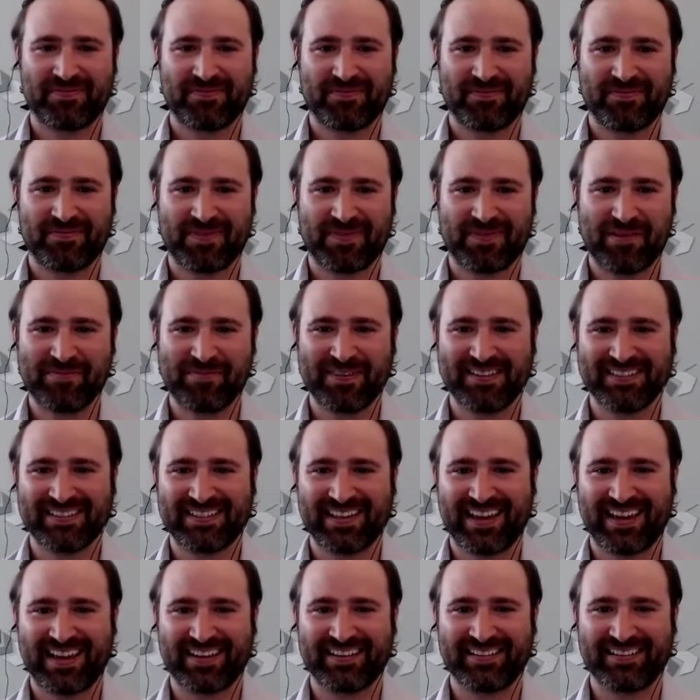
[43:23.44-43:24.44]
That means
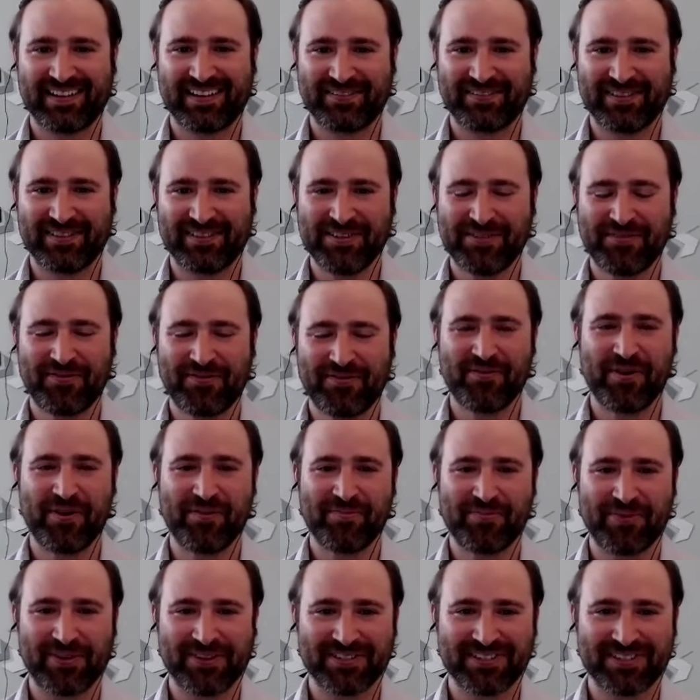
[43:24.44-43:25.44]
at least for one
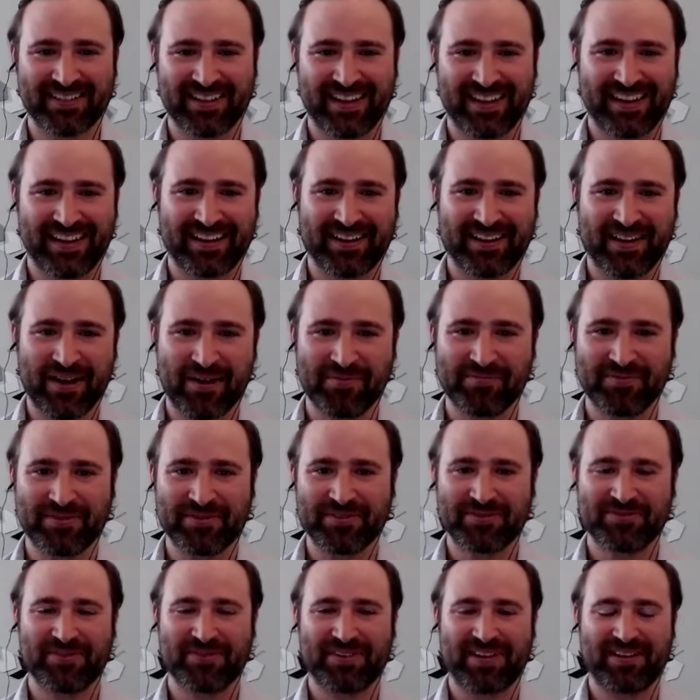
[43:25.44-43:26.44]
person, I
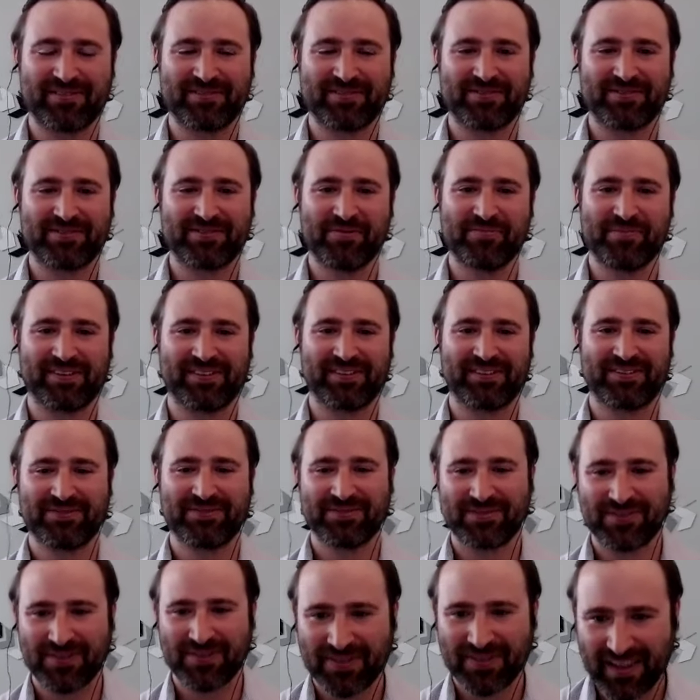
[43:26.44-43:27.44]
accomplished what I was hoping to.
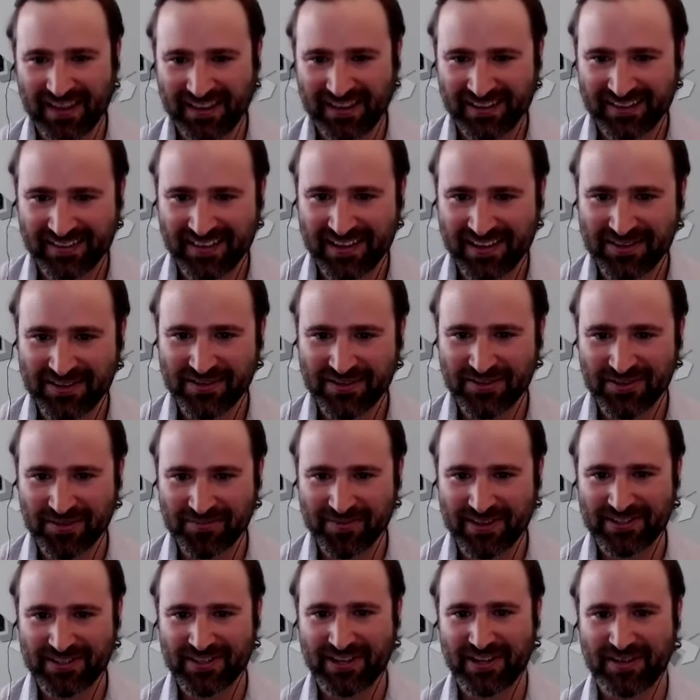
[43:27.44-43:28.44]
So thank you so
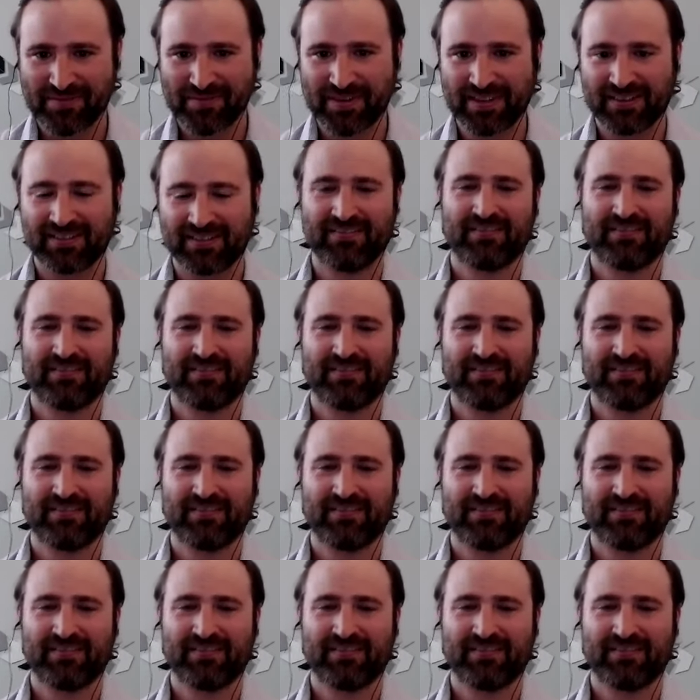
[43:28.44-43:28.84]
much, Amy.